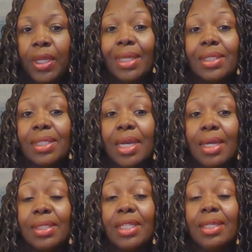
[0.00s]
Its
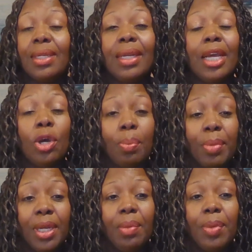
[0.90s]
content can help
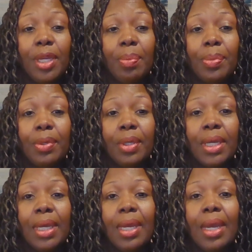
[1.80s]
many people
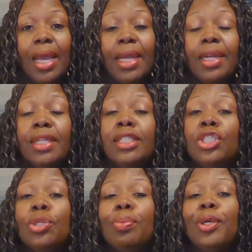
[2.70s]
and in
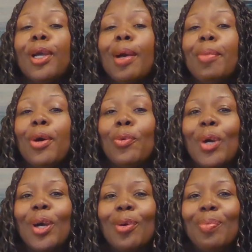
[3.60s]
addition become a
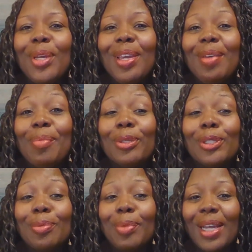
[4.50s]
well-being
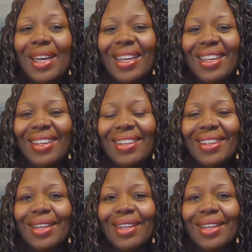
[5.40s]
multiplier.